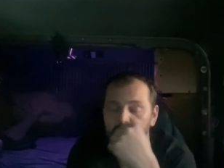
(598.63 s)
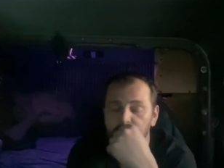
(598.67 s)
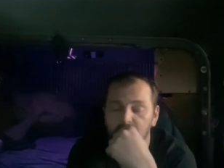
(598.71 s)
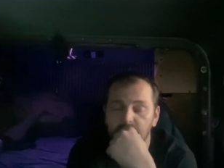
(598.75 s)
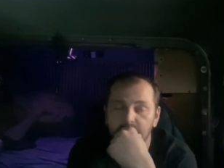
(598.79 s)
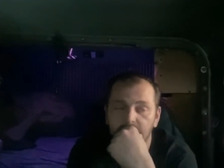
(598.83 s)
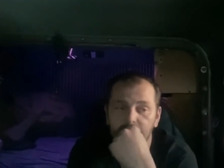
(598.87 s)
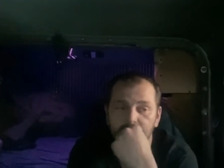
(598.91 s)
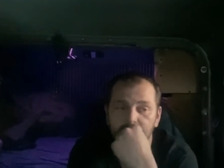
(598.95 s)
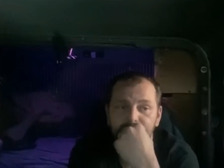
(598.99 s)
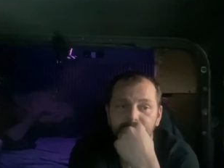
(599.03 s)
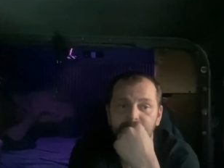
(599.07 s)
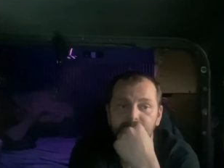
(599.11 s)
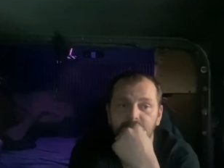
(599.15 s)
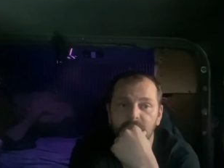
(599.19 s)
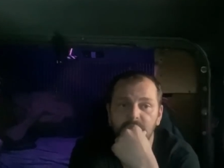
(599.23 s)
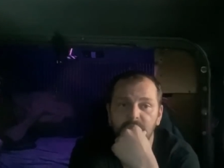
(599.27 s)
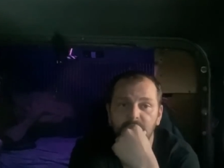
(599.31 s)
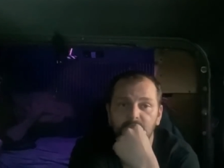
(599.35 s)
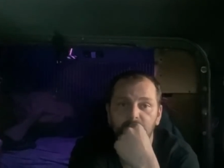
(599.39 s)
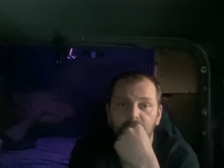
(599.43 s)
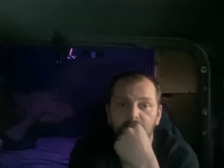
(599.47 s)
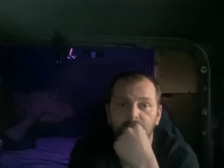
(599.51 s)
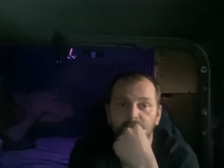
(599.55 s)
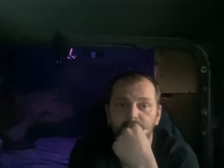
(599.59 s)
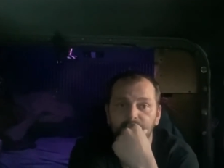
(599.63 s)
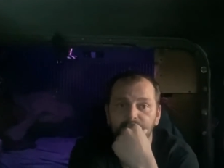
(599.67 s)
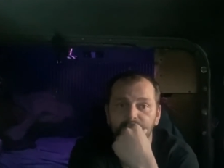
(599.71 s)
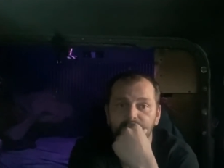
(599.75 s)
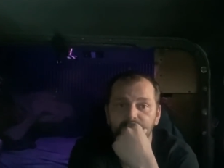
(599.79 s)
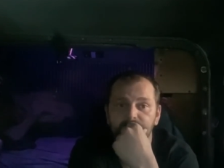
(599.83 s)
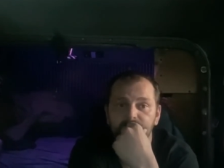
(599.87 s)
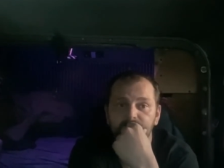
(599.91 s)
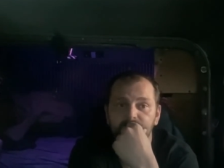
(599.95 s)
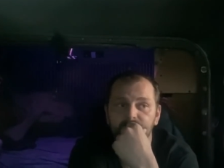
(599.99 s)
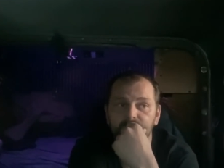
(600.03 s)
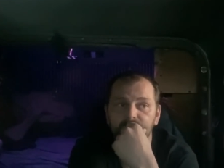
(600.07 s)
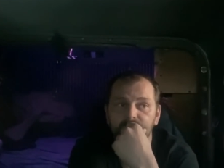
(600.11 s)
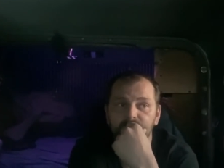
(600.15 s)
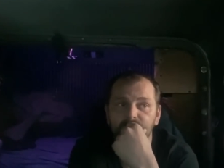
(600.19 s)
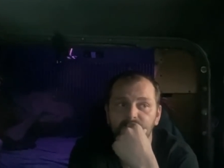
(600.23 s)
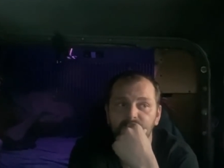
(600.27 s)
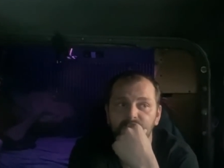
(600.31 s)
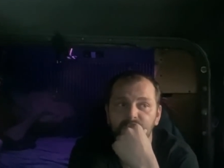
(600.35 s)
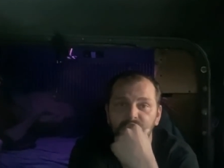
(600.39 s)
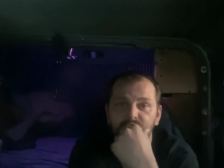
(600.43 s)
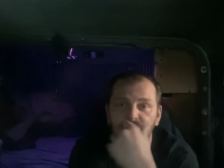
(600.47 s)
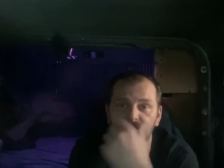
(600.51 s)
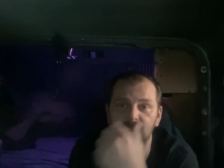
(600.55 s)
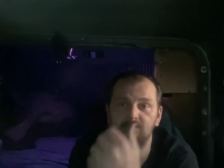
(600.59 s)
So
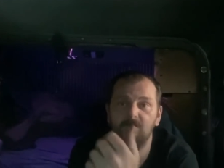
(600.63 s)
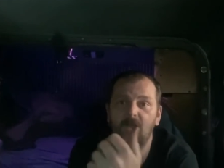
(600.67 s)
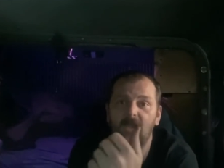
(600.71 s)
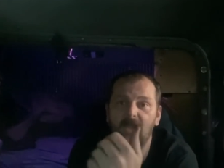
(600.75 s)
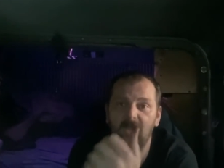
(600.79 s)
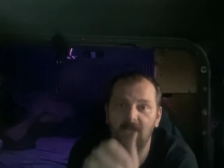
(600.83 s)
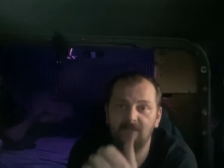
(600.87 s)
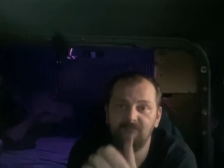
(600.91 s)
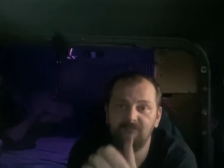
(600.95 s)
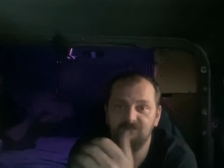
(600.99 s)
you have